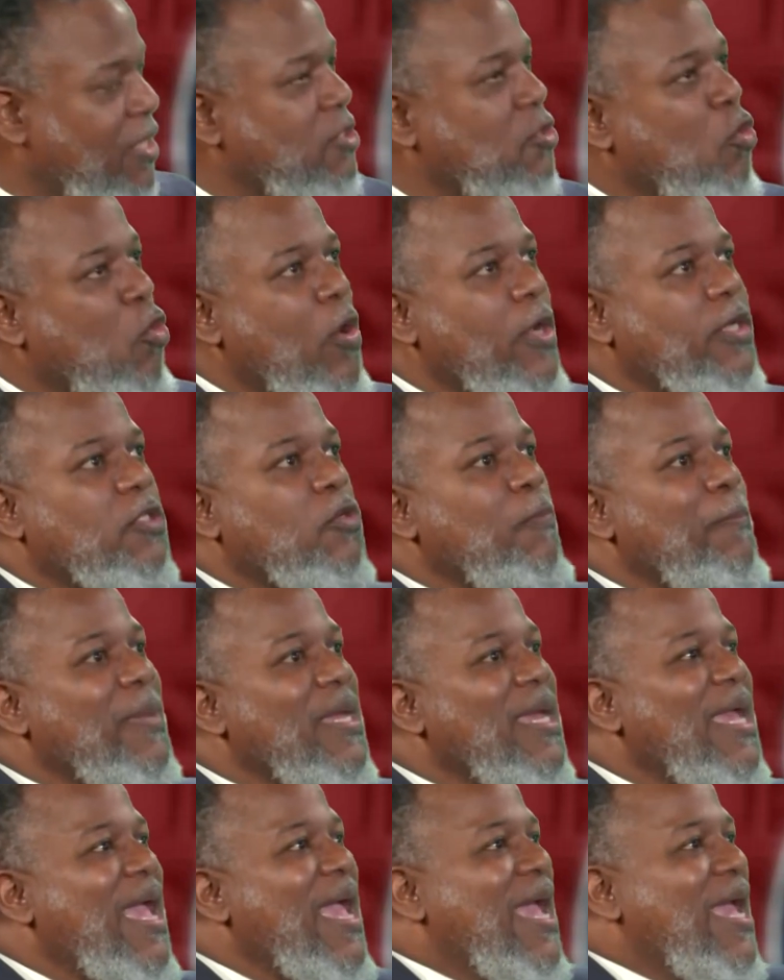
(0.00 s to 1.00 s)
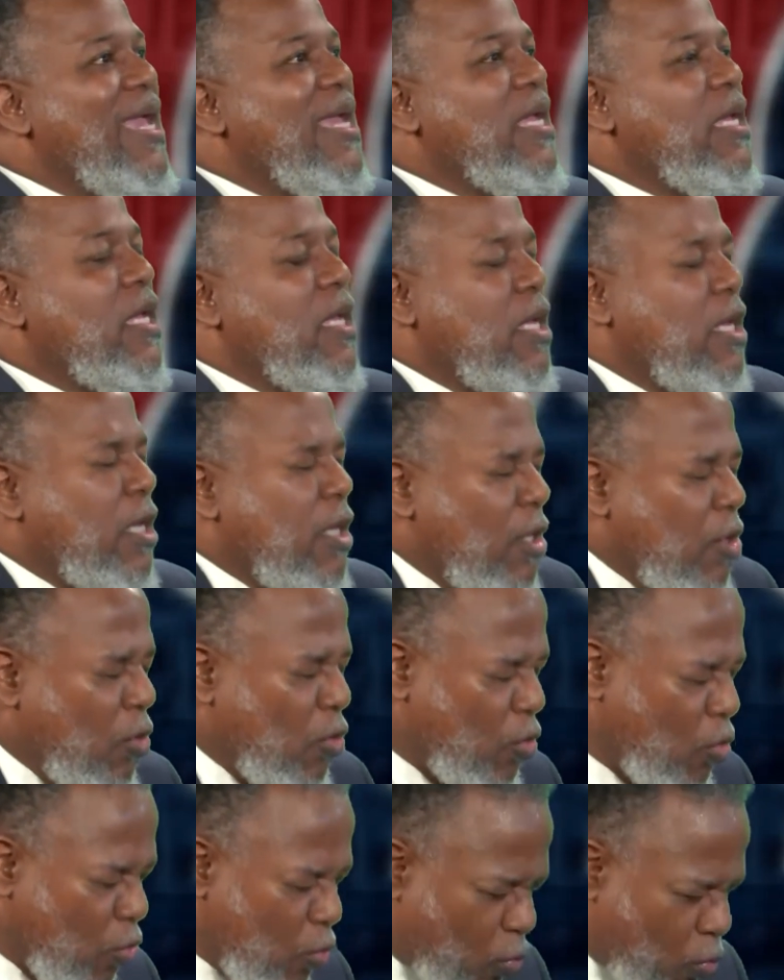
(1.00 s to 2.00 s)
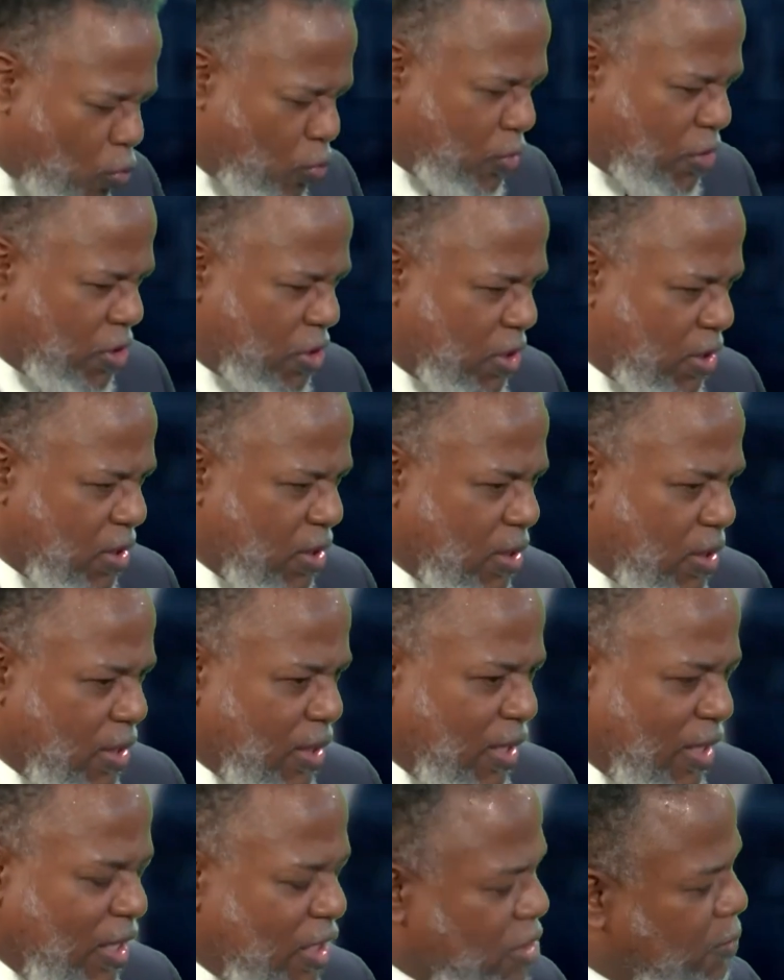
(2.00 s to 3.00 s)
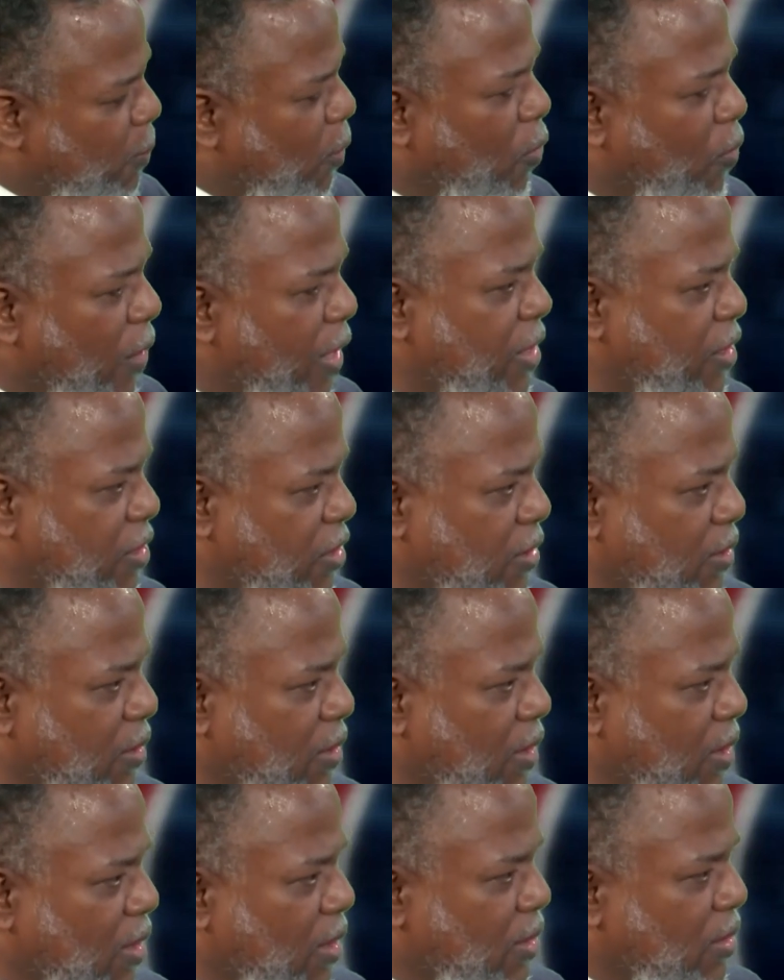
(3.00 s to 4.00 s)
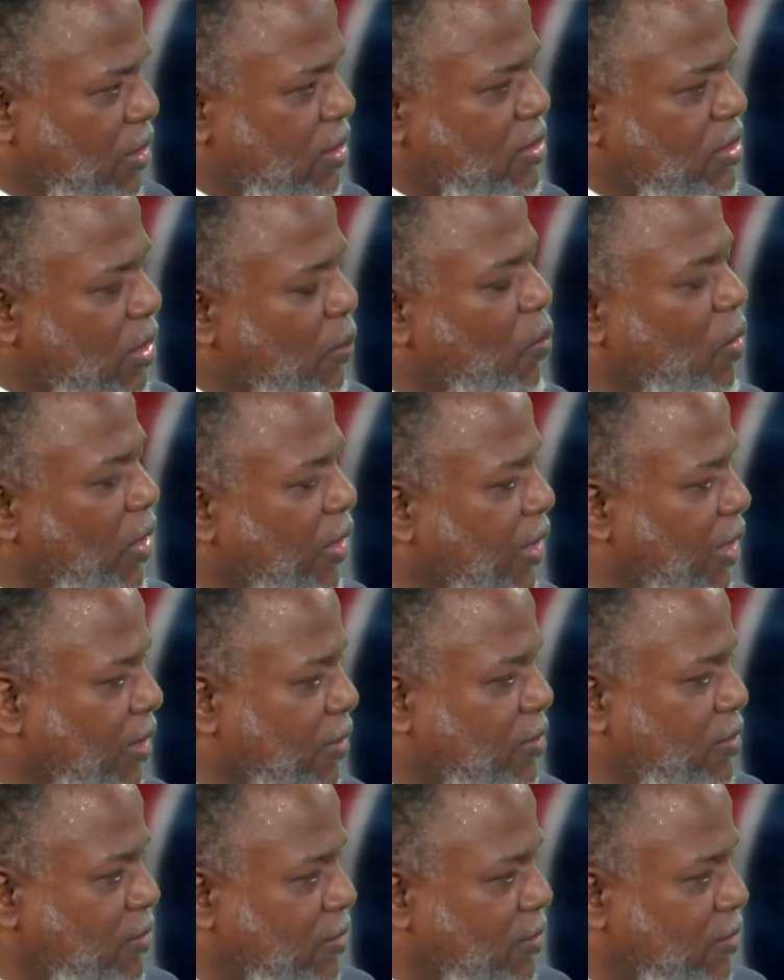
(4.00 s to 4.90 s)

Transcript: going to be a huge inspiration to someone else.